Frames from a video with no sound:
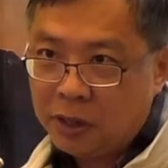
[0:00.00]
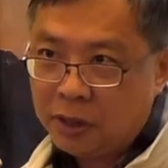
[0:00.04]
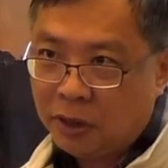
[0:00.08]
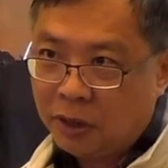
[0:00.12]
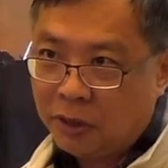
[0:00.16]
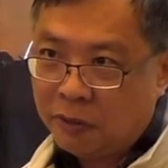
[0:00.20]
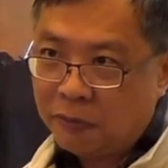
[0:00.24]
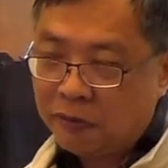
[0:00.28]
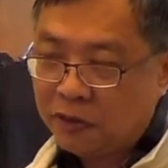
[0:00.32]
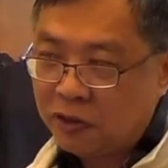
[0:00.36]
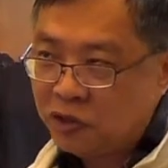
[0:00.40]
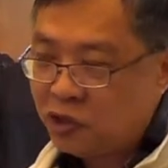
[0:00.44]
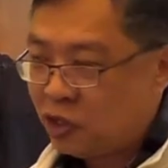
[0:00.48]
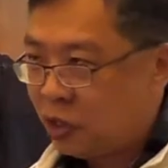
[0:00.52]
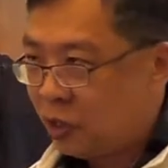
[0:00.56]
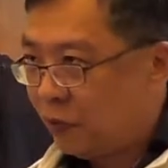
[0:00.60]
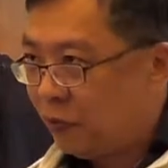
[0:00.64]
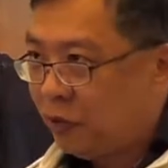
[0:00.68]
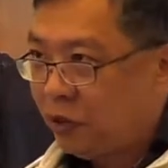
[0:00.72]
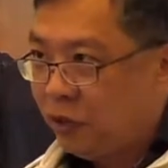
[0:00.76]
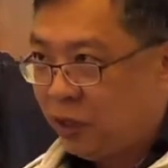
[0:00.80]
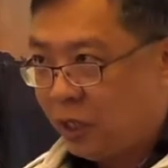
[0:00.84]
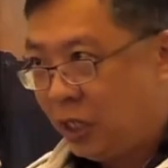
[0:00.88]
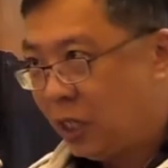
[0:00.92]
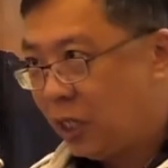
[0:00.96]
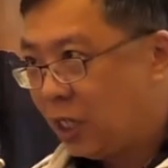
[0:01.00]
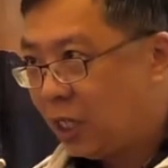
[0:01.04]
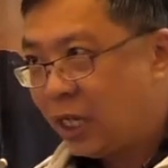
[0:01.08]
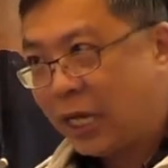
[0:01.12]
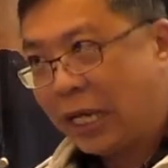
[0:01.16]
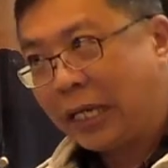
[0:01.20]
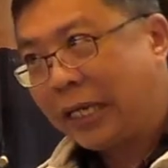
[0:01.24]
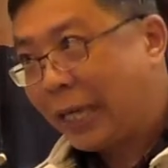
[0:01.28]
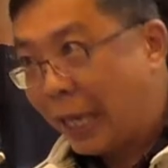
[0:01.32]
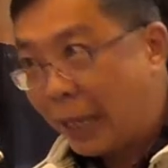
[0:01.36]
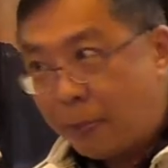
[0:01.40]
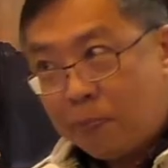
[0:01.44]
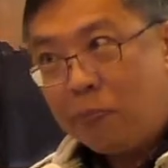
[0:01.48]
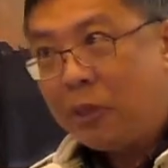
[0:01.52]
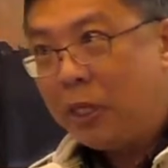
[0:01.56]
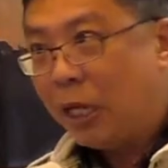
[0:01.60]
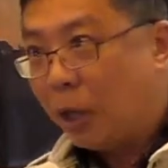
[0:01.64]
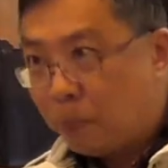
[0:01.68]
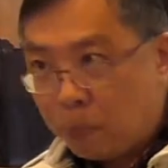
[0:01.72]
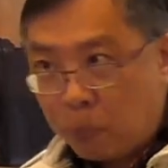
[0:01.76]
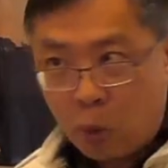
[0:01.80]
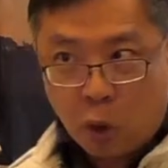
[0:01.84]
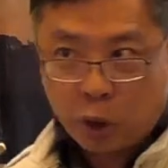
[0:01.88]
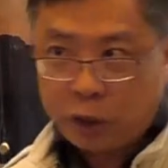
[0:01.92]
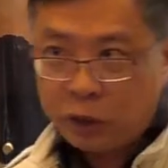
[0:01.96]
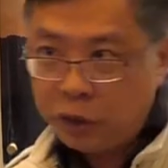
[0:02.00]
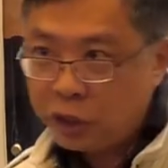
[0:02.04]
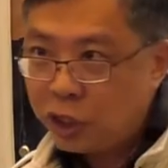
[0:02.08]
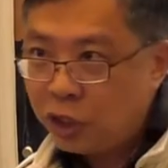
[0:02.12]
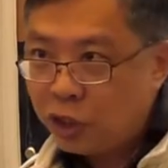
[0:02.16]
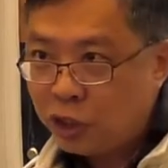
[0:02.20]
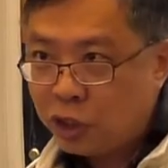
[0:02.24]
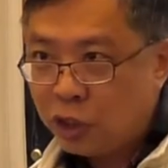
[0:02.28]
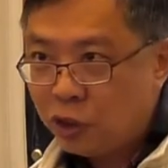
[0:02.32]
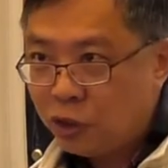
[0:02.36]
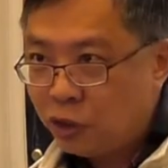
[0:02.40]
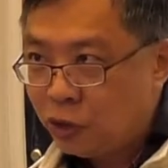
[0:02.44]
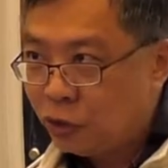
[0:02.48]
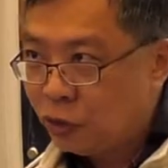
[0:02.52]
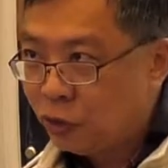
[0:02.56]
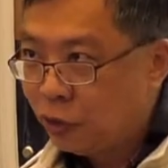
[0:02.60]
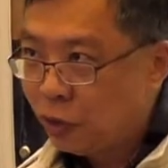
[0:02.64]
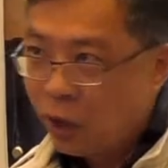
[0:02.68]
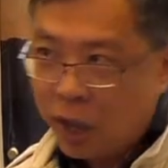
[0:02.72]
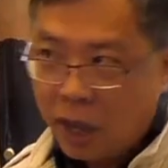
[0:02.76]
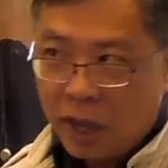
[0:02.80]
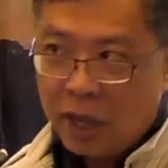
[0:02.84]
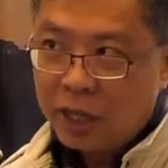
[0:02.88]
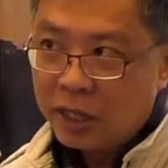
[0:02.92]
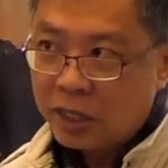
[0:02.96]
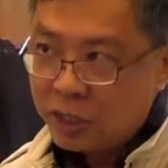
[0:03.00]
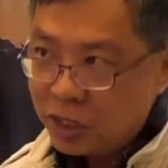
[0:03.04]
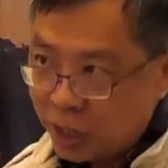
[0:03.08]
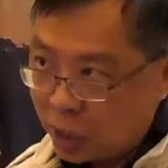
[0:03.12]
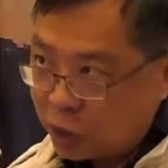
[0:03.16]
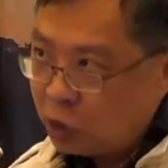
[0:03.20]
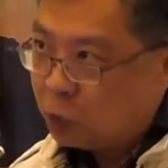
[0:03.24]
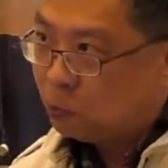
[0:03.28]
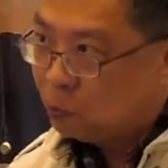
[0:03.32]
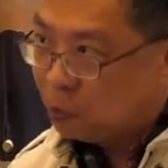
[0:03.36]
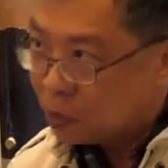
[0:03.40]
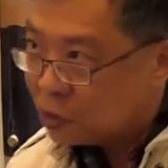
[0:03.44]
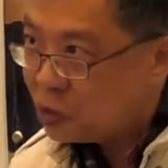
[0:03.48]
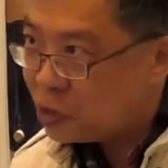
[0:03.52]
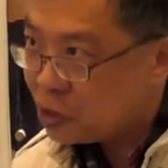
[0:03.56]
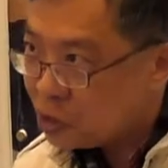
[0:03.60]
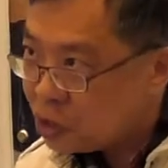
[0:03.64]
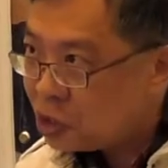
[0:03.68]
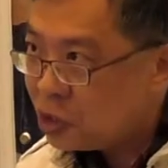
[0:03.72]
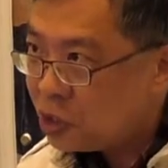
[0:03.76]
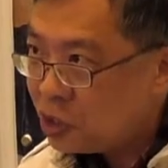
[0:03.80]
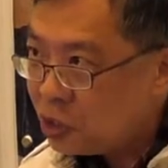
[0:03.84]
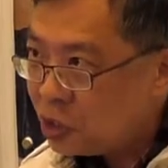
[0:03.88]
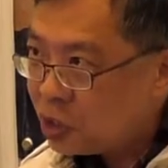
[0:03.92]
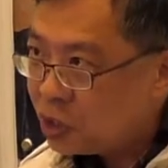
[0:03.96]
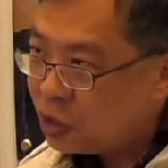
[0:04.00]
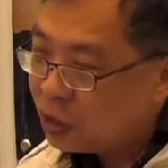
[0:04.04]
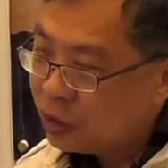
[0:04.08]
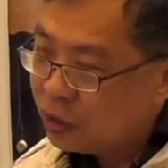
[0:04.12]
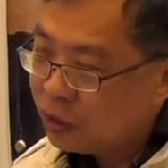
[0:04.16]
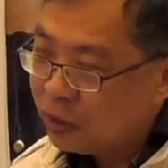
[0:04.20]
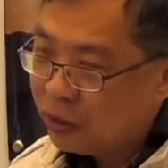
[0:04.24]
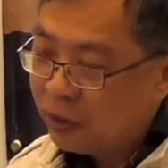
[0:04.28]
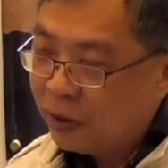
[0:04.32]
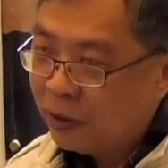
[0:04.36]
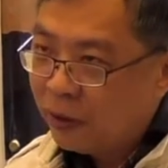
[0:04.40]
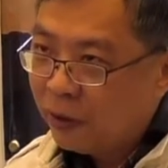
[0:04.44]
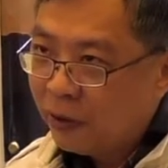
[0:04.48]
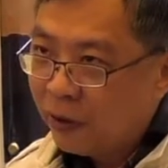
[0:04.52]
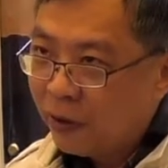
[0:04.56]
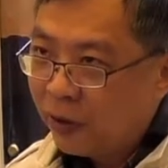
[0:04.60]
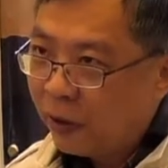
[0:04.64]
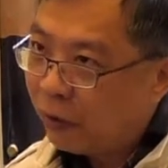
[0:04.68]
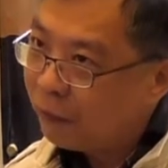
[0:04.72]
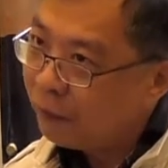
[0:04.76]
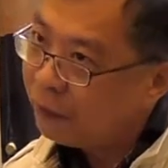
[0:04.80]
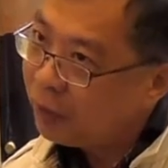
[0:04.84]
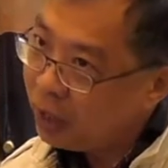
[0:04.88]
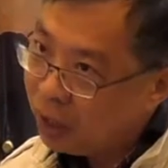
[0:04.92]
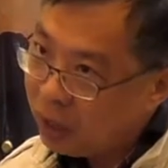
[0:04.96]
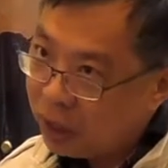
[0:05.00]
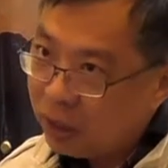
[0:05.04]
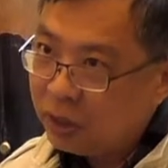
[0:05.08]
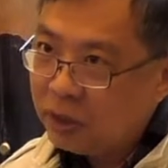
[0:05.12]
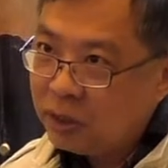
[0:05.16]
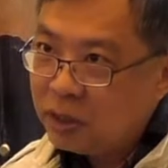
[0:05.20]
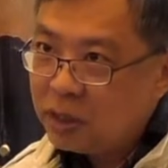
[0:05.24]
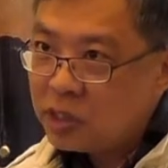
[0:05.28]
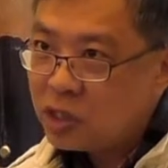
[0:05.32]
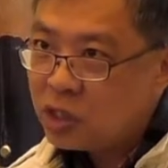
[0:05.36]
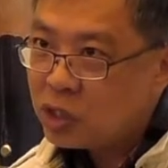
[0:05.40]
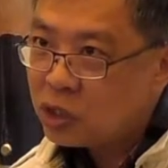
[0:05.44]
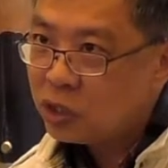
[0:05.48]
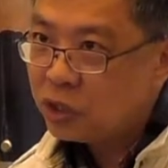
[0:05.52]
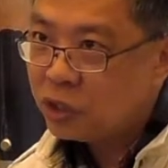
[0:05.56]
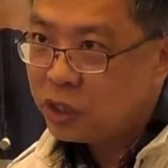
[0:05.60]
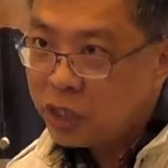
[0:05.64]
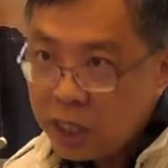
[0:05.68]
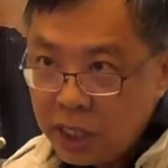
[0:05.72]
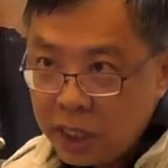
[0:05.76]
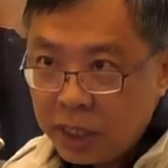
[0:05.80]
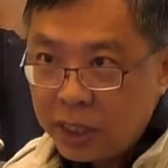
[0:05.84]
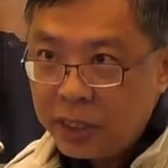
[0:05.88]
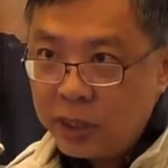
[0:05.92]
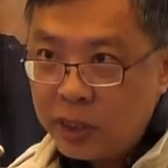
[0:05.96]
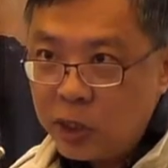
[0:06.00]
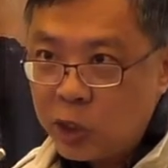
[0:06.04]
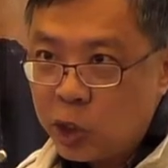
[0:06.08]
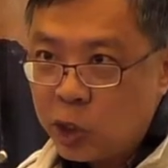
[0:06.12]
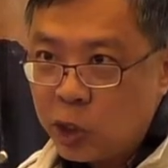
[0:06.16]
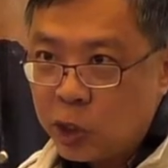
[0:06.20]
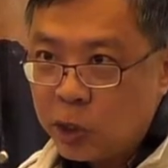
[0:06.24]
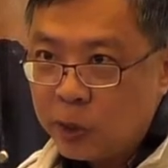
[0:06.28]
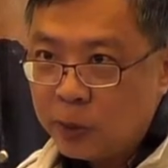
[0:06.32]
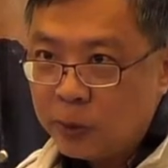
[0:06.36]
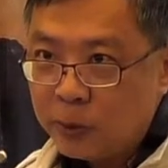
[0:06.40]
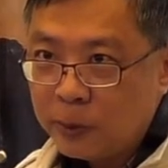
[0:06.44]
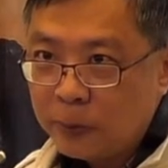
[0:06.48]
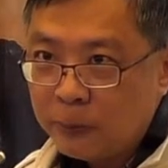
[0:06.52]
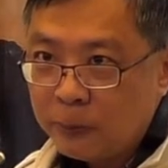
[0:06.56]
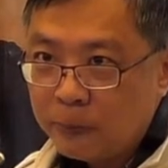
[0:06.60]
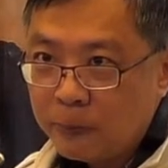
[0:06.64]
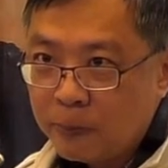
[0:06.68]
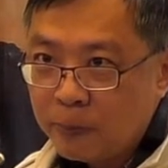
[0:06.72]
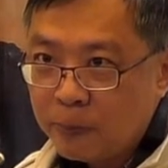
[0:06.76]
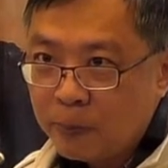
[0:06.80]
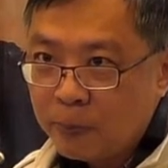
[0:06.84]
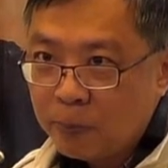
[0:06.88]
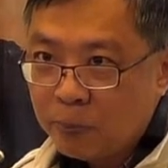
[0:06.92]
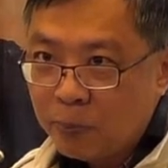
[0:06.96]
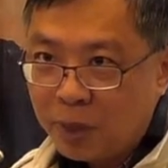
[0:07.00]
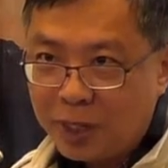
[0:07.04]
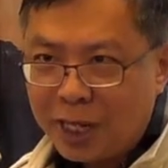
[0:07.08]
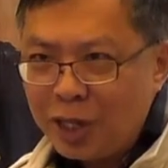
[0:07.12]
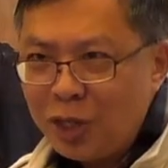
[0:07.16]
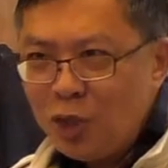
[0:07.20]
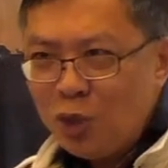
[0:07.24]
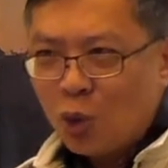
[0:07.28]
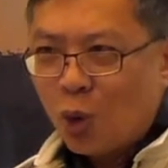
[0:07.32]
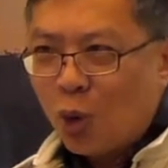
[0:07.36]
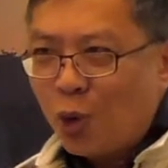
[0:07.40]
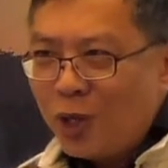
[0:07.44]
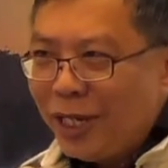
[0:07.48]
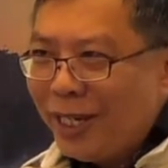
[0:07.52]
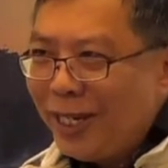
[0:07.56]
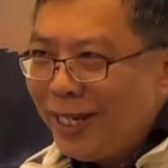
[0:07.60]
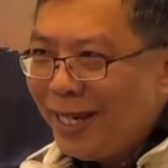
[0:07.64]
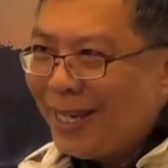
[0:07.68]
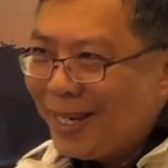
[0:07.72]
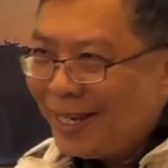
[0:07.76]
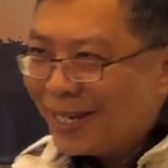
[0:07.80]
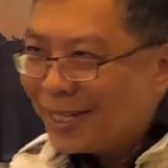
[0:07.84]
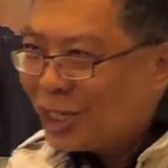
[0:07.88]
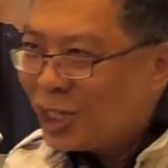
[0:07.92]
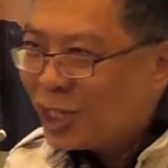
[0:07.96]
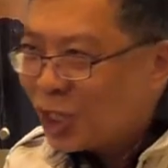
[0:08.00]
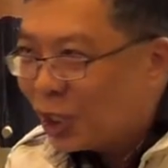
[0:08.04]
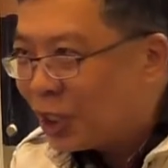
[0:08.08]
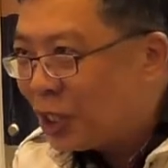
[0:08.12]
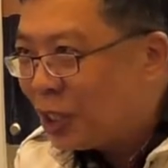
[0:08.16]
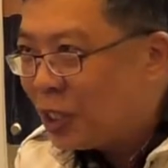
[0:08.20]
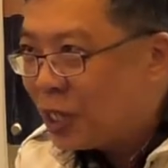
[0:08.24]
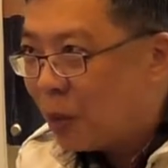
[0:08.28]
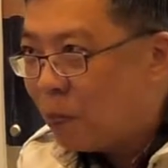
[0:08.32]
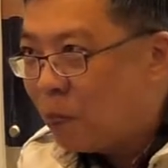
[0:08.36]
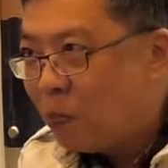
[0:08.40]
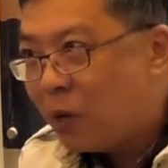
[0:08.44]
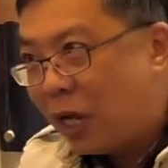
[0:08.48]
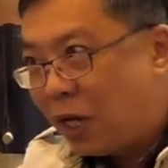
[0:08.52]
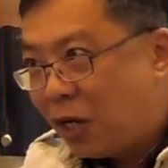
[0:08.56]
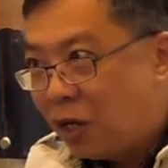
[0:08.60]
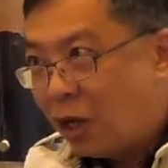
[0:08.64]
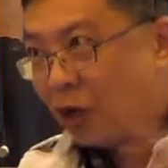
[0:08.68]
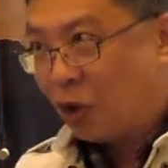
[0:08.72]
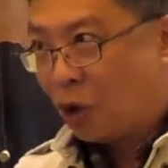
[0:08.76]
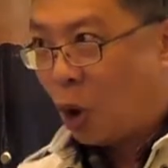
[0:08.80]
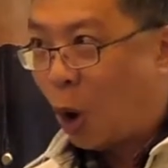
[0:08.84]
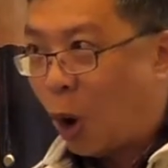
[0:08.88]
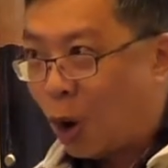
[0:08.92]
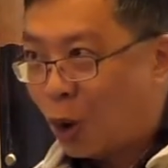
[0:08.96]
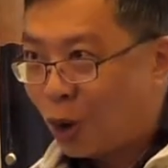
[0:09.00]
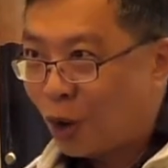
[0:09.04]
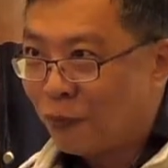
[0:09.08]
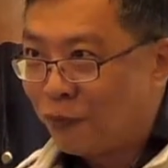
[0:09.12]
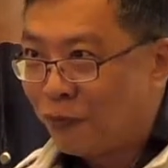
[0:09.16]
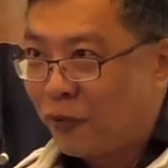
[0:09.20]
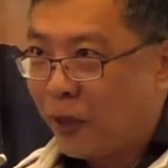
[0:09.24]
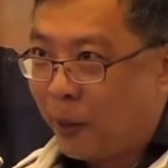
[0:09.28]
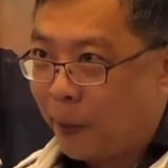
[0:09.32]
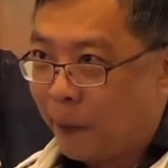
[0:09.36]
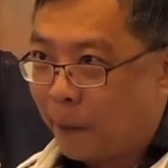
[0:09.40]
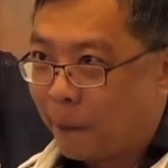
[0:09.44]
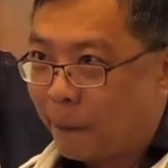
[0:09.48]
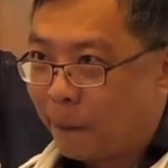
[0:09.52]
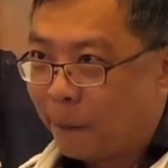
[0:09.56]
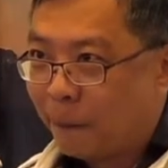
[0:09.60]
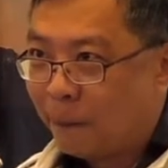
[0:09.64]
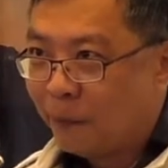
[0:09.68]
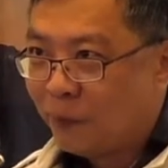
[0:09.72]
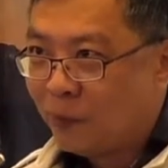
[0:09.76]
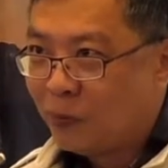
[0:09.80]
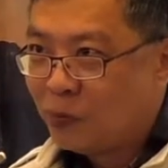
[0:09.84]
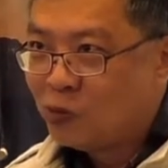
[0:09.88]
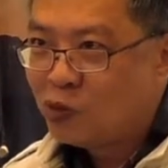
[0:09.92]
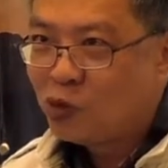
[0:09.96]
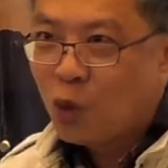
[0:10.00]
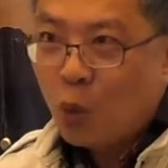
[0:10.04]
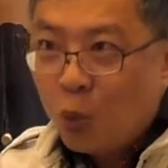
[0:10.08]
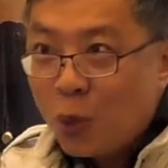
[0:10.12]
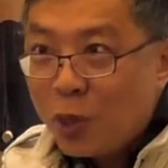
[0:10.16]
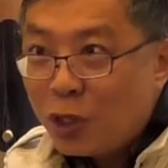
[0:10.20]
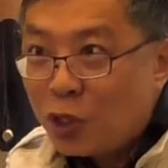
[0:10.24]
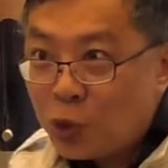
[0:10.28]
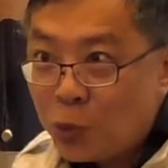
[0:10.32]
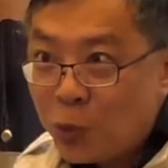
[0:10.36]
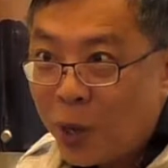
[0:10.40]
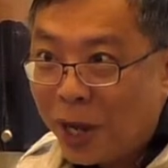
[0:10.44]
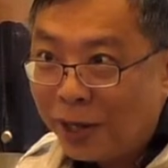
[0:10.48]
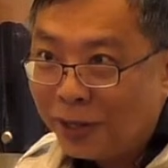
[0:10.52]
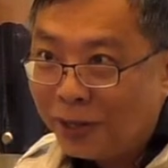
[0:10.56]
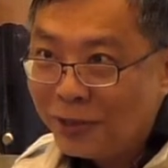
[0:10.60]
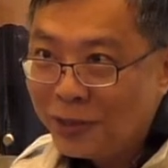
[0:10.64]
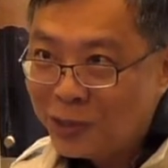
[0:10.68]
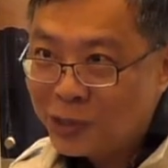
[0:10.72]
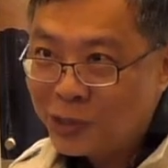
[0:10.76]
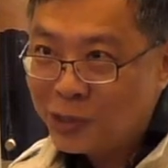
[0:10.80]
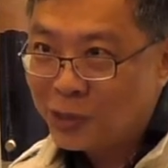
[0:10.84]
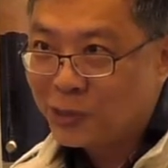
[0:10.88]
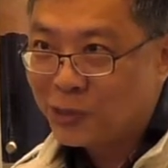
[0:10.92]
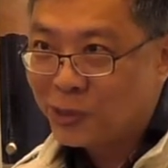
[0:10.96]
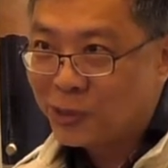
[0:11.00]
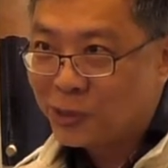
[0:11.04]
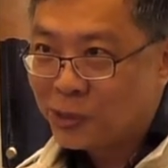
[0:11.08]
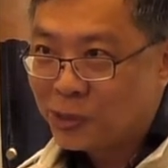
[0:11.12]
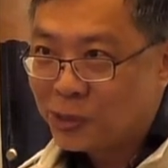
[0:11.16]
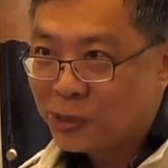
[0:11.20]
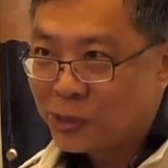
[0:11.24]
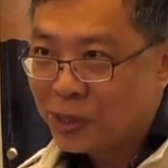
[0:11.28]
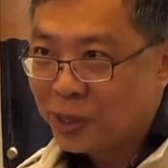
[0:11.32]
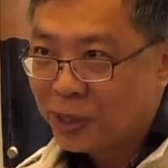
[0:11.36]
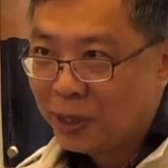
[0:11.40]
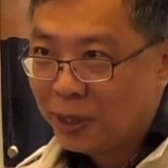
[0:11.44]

of a servant leader that can be appointed to such positions of elders or deacons, but then you only need a certain number and not all of them. So which one to choose?